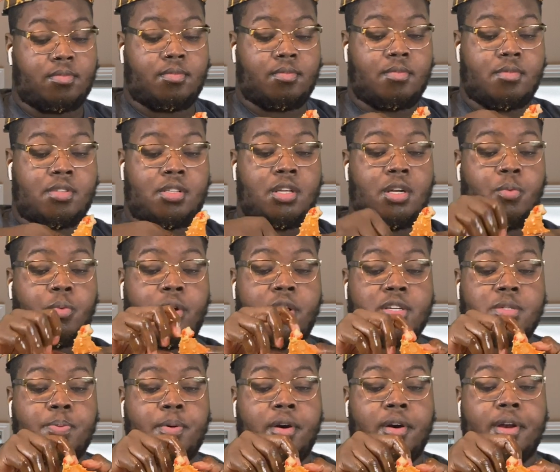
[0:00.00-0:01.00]
See, the
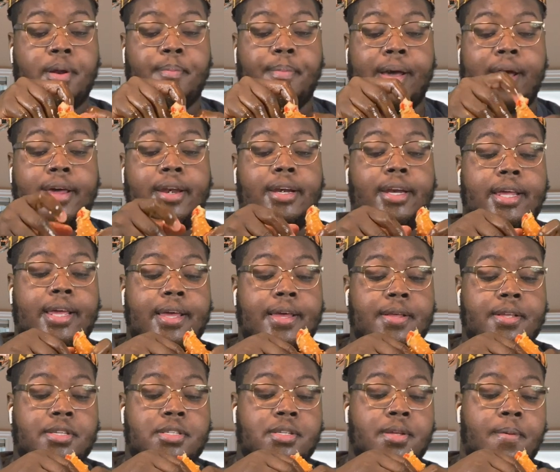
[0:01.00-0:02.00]
worst part about it
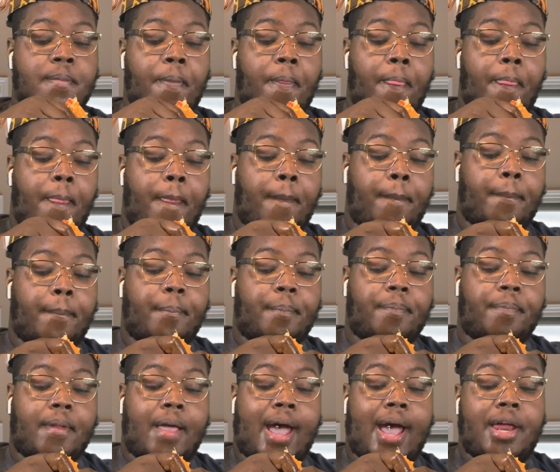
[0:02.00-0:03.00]
is,
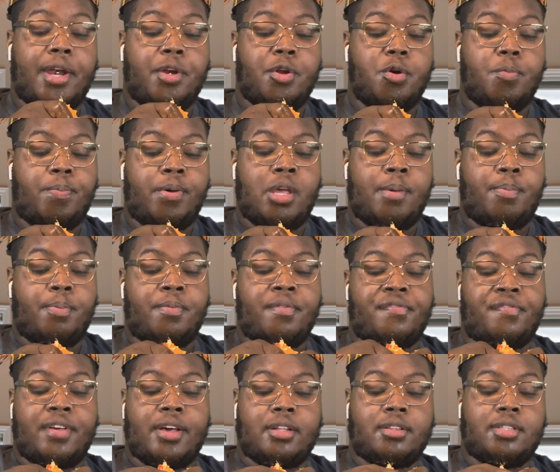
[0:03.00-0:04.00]
I knew people
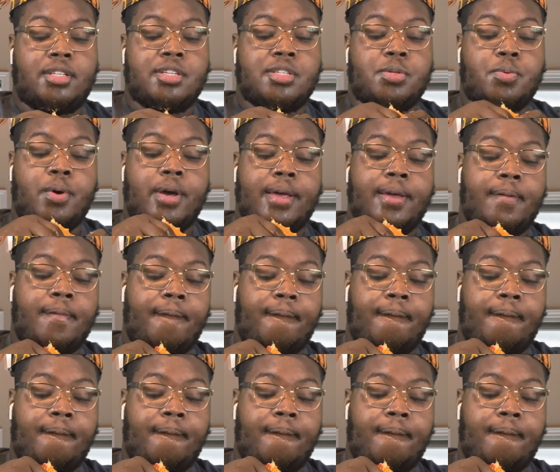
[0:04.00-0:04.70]
felt this way.